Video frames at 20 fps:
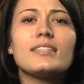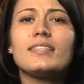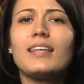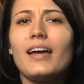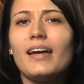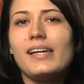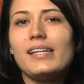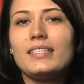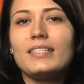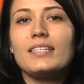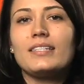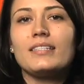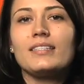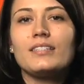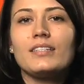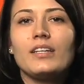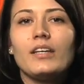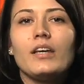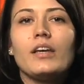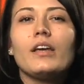
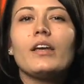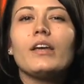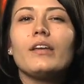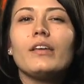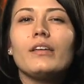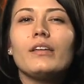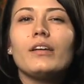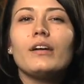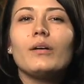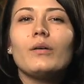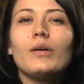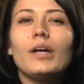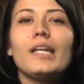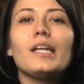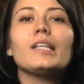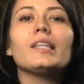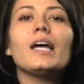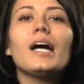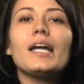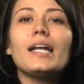Scientist. You know,
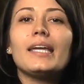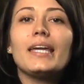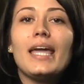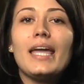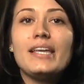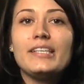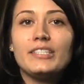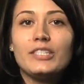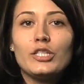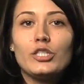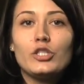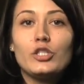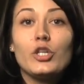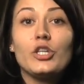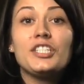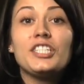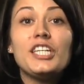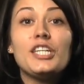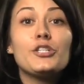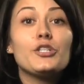in a lot of cases,
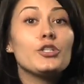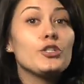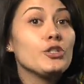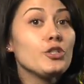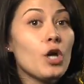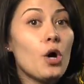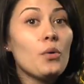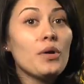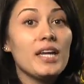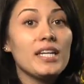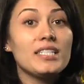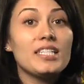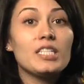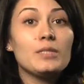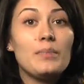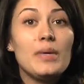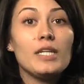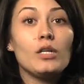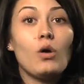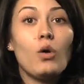your teachers don't get to
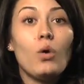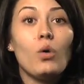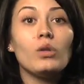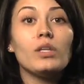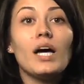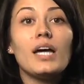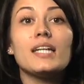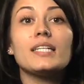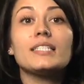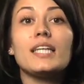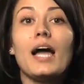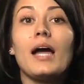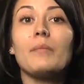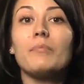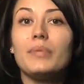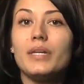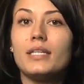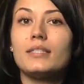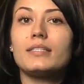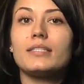spend a whole lot of
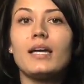time being